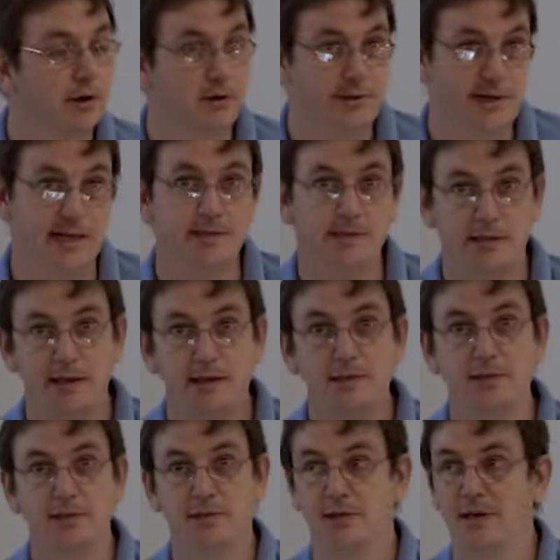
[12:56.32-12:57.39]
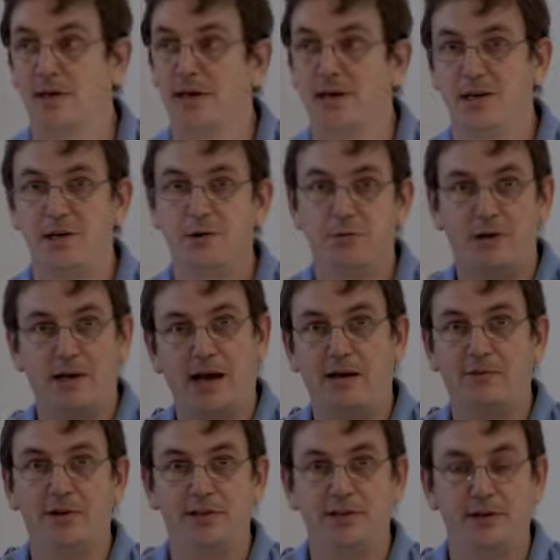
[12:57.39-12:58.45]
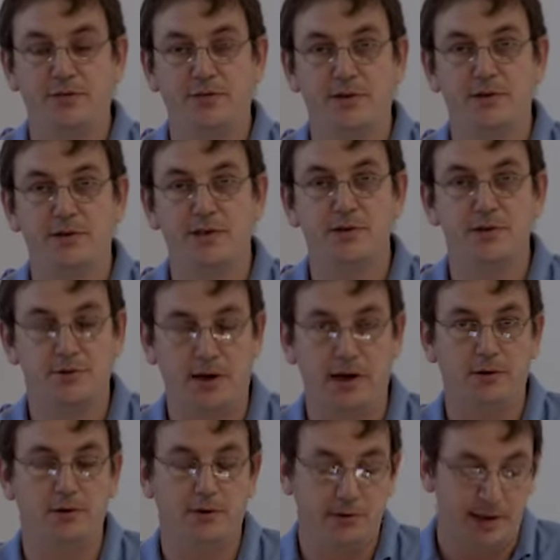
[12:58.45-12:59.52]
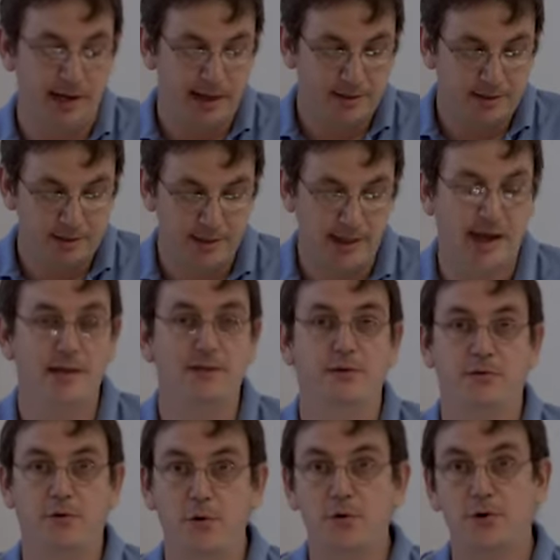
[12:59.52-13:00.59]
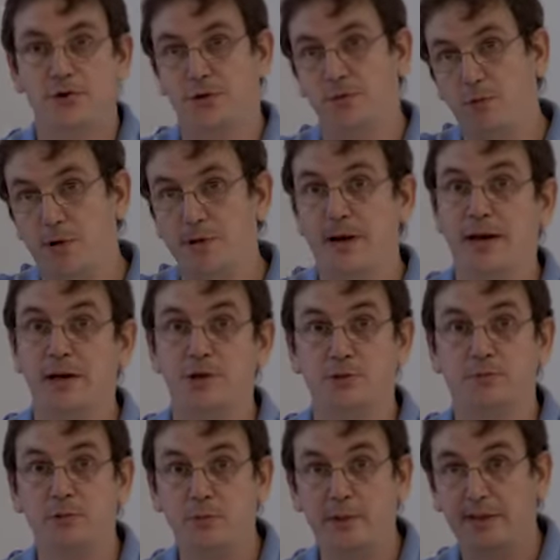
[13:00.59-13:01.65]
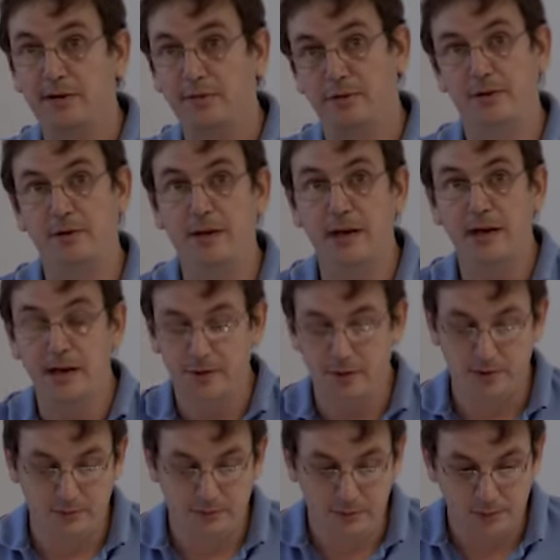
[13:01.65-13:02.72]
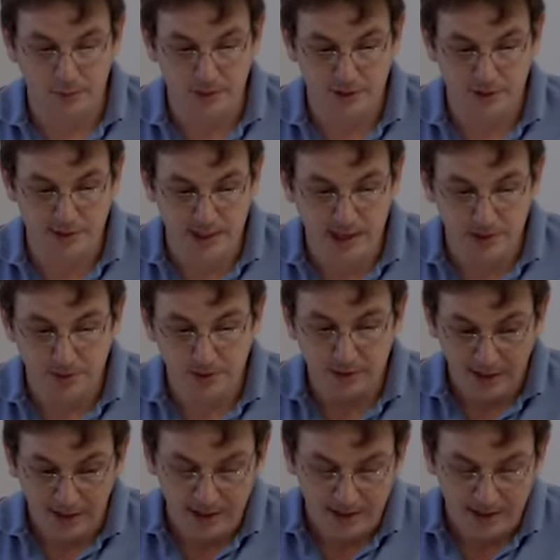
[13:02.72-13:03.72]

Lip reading: condenser lens, you will have a difference in strength on the lens, and the focus in one direction will be different to the focus in the other.